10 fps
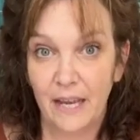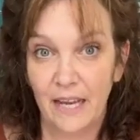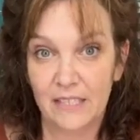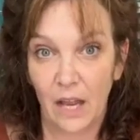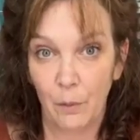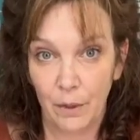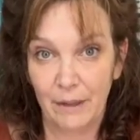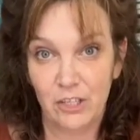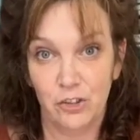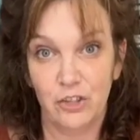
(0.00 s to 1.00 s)
Because I
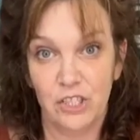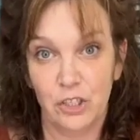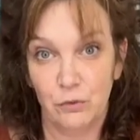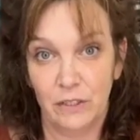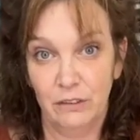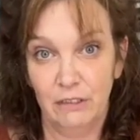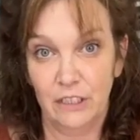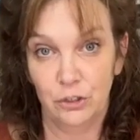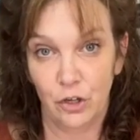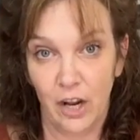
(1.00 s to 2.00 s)
want to make sure this is really,
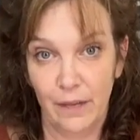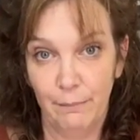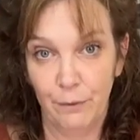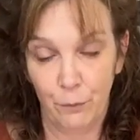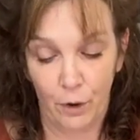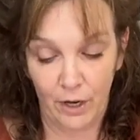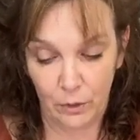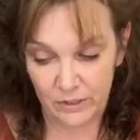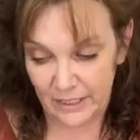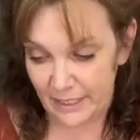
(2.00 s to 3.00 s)
really dry before
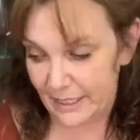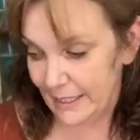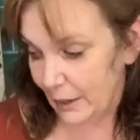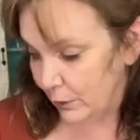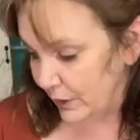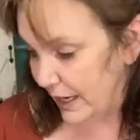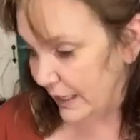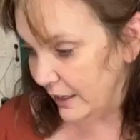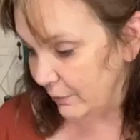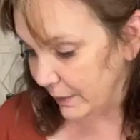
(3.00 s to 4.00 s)
I go sticking down
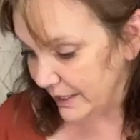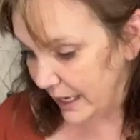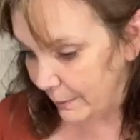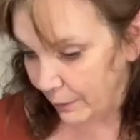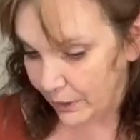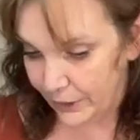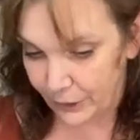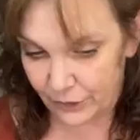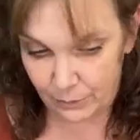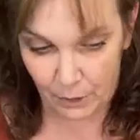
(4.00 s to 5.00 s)
any of my tape on
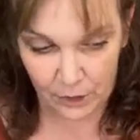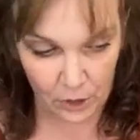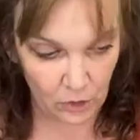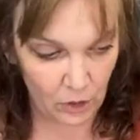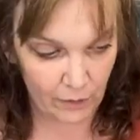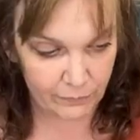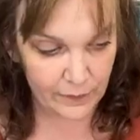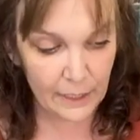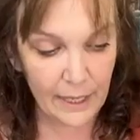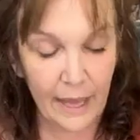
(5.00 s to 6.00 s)
here to mark it all
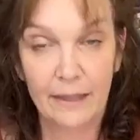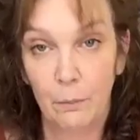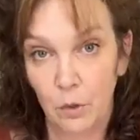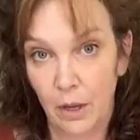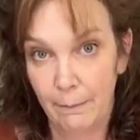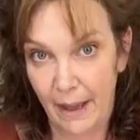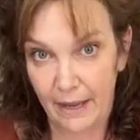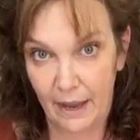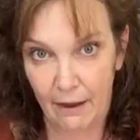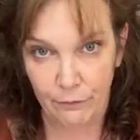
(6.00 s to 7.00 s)
off. And then we'll come
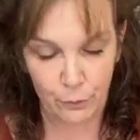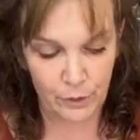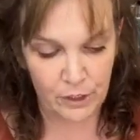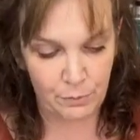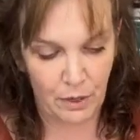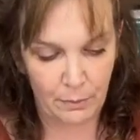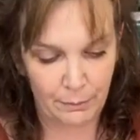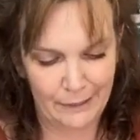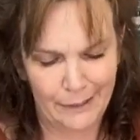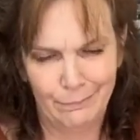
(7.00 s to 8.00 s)
back afterwards,
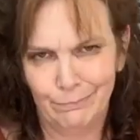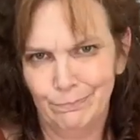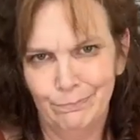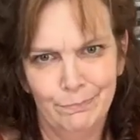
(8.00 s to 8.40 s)
probably.